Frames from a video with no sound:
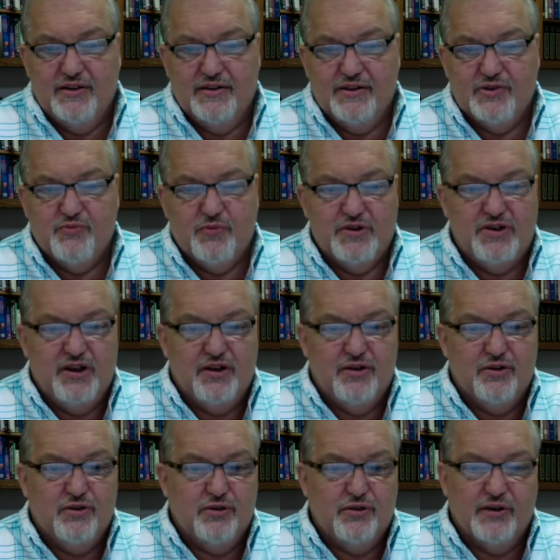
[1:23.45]
this
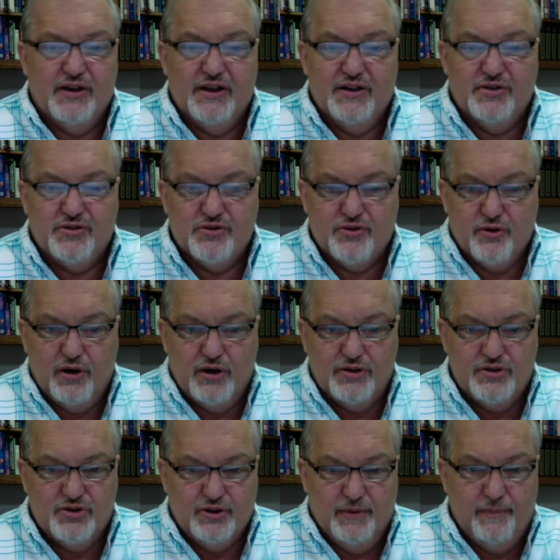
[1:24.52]
particular
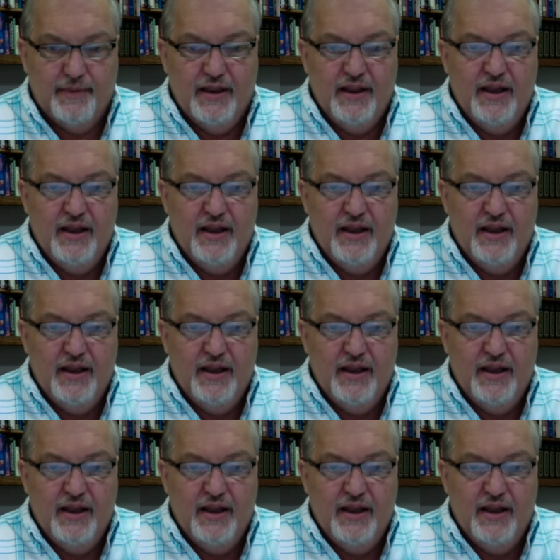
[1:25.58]
instruction.